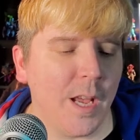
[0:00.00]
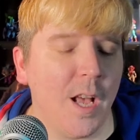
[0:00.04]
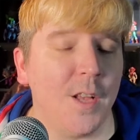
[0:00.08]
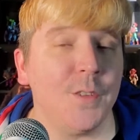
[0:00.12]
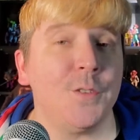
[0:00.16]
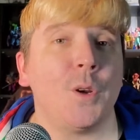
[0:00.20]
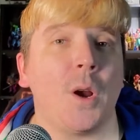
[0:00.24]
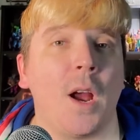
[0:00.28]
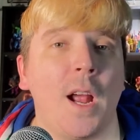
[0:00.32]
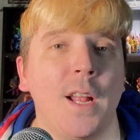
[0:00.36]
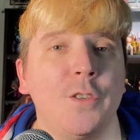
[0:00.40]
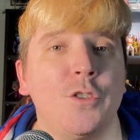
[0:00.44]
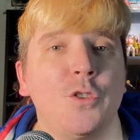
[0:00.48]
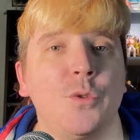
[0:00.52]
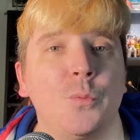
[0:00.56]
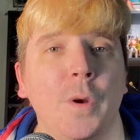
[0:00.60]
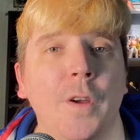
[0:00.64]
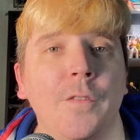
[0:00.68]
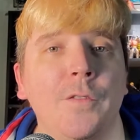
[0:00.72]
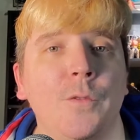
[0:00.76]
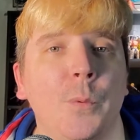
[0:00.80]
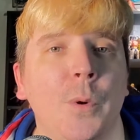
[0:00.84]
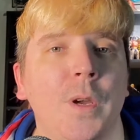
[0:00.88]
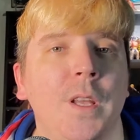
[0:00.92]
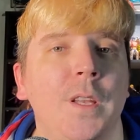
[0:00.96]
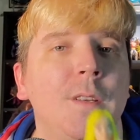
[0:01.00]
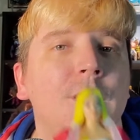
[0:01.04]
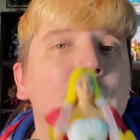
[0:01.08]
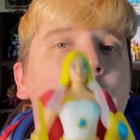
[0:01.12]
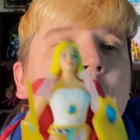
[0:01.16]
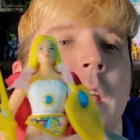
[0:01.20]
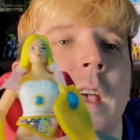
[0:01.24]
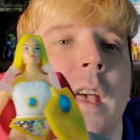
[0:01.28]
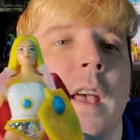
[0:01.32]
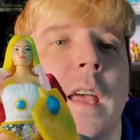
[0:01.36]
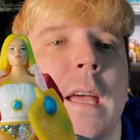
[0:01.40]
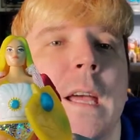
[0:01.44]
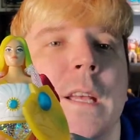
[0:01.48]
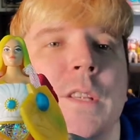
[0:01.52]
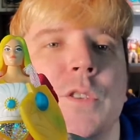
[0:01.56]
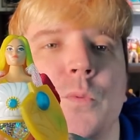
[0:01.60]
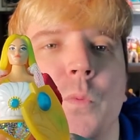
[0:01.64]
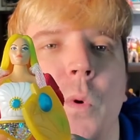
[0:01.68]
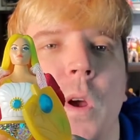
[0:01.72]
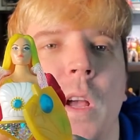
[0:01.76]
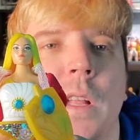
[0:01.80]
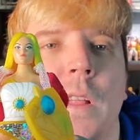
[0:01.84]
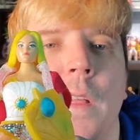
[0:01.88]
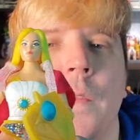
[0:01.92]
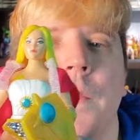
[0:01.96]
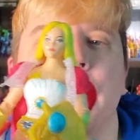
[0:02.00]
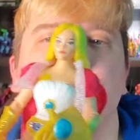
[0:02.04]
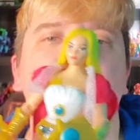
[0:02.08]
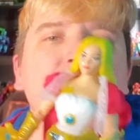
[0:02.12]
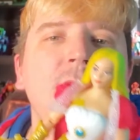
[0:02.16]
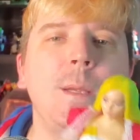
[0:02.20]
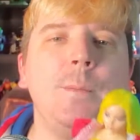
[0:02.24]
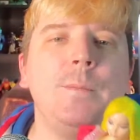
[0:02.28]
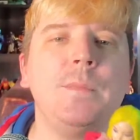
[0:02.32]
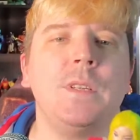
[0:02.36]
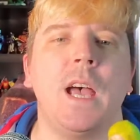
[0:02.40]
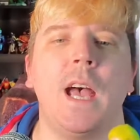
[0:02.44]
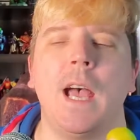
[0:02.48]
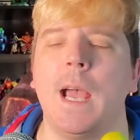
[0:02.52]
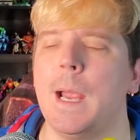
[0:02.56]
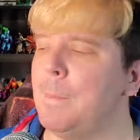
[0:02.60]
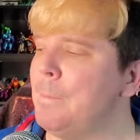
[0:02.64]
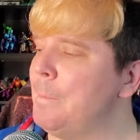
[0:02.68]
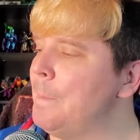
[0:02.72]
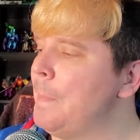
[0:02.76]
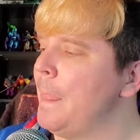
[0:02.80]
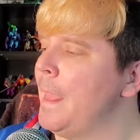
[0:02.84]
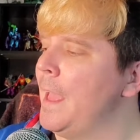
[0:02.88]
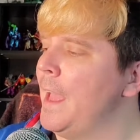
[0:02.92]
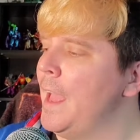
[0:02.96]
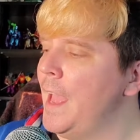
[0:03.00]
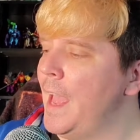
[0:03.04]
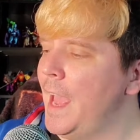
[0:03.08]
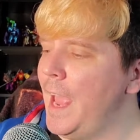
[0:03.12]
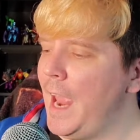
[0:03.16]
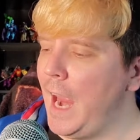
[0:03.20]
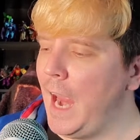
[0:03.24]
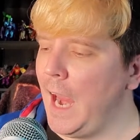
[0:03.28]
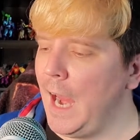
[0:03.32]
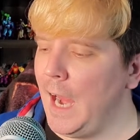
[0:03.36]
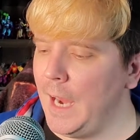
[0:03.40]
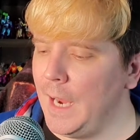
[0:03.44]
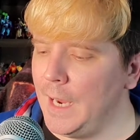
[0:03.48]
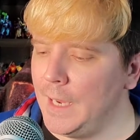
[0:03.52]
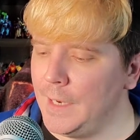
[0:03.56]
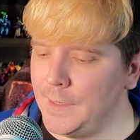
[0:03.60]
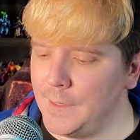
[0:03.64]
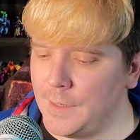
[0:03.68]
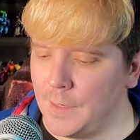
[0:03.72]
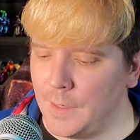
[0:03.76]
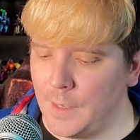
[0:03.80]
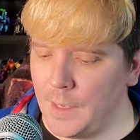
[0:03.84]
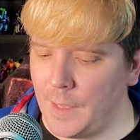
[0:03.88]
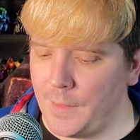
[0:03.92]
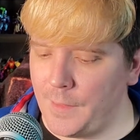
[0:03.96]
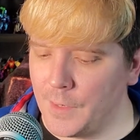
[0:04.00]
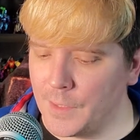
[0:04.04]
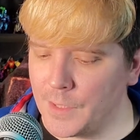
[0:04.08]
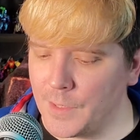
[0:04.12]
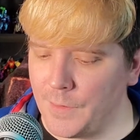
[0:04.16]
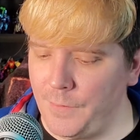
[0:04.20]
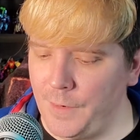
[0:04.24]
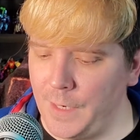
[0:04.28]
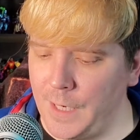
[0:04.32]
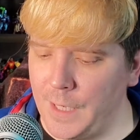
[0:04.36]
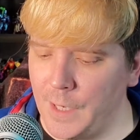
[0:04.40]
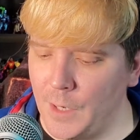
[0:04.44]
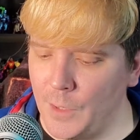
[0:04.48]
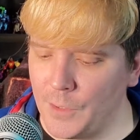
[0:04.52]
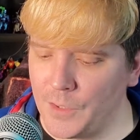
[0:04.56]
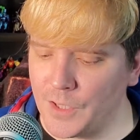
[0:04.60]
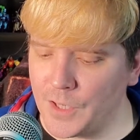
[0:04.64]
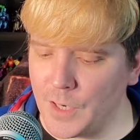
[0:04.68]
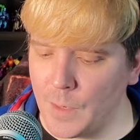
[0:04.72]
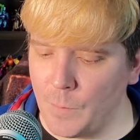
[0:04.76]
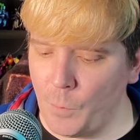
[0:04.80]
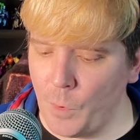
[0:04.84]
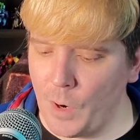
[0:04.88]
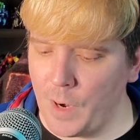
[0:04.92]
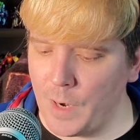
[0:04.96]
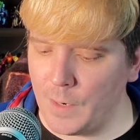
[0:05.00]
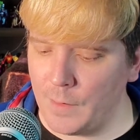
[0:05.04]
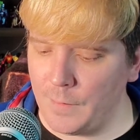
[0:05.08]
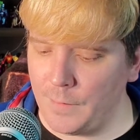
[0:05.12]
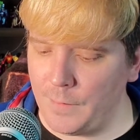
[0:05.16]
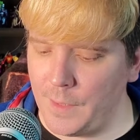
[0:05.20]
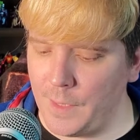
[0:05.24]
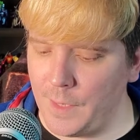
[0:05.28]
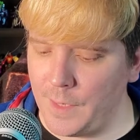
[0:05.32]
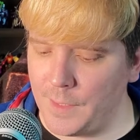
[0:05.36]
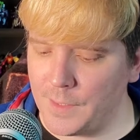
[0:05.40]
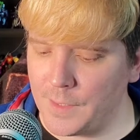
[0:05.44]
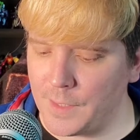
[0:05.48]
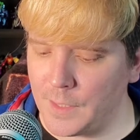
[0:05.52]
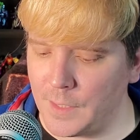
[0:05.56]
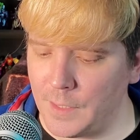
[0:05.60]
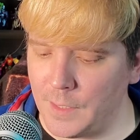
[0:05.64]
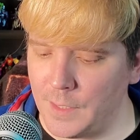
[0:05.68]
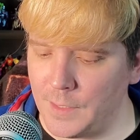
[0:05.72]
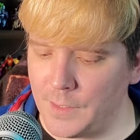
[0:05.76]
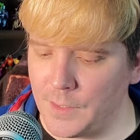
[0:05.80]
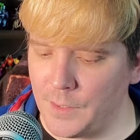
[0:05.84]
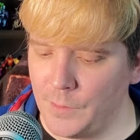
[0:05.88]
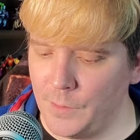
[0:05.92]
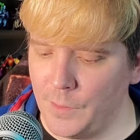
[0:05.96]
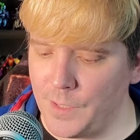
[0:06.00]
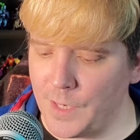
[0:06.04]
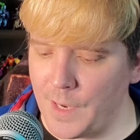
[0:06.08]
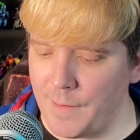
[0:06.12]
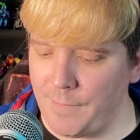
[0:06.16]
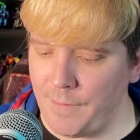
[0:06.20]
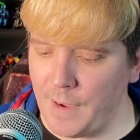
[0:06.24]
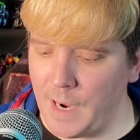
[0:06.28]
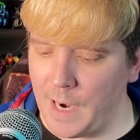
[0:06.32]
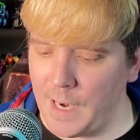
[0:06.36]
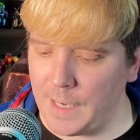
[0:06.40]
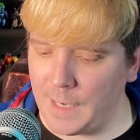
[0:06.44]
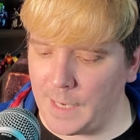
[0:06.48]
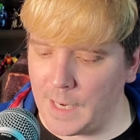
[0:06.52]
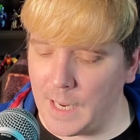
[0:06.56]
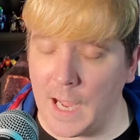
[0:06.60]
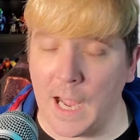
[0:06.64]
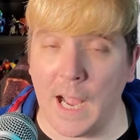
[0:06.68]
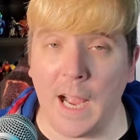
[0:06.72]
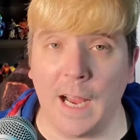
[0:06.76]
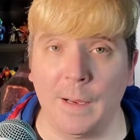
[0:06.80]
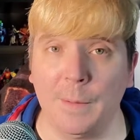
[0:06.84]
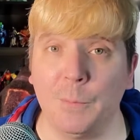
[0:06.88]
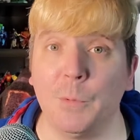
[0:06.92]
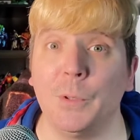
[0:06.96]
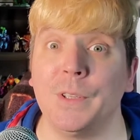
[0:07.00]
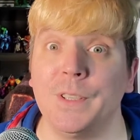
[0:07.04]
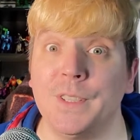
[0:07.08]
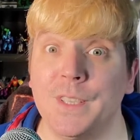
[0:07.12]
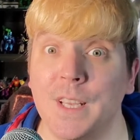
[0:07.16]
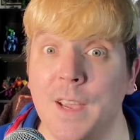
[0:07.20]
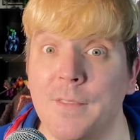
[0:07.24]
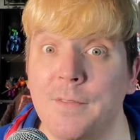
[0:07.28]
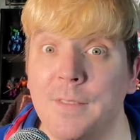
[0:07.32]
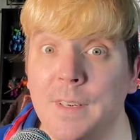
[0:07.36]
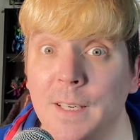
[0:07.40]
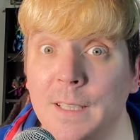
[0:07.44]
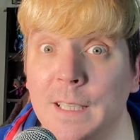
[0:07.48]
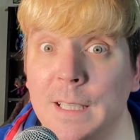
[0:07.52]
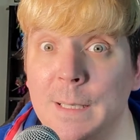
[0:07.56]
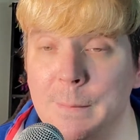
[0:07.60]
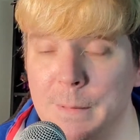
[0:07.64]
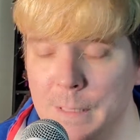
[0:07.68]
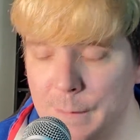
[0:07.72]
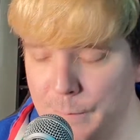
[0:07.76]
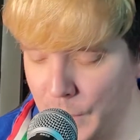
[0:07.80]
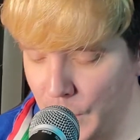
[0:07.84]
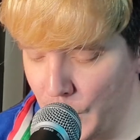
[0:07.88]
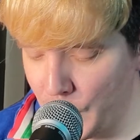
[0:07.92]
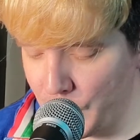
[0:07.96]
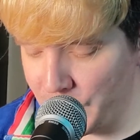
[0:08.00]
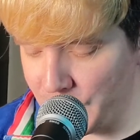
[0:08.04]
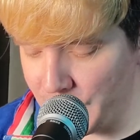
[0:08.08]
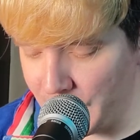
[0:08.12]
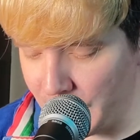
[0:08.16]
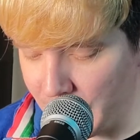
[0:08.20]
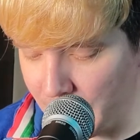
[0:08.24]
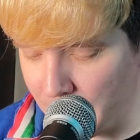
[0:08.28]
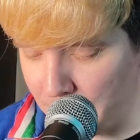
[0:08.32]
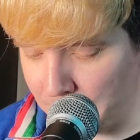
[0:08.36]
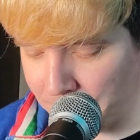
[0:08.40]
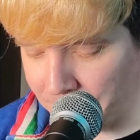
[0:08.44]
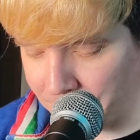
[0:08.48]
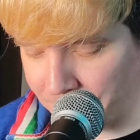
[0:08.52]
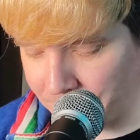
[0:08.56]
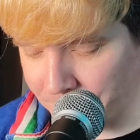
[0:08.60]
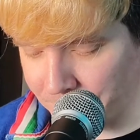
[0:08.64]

also got Swiftwind as well at the same time. And there's a video somewhere of this, and as soon as I find it, I will definitely be posting it.